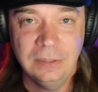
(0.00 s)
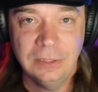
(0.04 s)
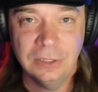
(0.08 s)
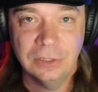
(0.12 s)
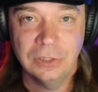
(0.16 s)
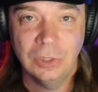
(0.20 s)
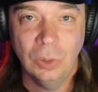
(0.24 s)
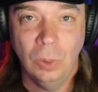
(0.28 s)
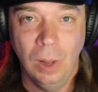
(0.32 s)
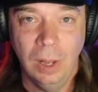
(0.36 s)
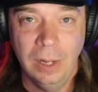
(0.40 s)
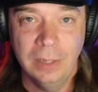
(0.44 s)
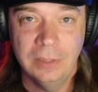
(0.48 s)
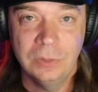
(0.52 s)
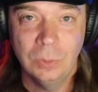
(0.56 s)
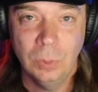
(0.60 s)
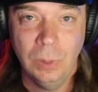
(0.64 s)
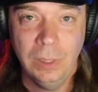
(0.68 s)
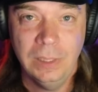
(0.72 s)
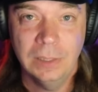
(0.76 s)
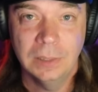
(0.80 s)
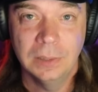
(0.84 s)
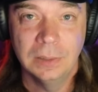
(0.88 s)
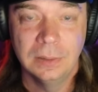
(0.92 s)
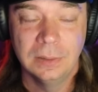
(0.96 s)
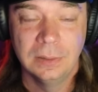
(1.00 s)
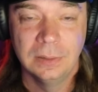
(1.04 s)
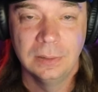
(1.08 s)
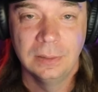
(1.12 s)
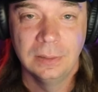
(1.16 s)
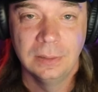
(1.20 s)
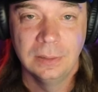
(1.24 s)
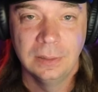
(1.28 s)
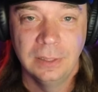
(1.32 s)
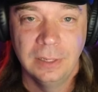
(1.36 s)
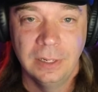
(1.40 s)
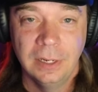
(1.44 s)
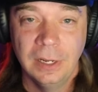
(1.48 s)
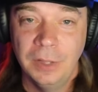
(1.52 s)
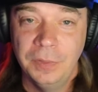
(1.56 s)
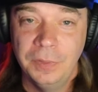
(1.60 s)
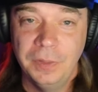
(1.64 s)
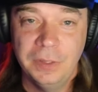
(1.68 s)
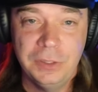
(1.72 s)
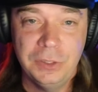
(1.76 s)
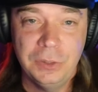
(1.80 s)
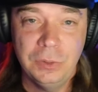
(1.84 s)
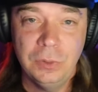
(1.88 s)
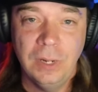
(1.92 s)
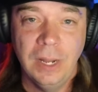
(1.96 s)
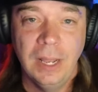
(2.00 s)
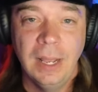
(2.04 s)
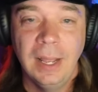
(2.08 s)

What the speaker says: Squad as well. The dude,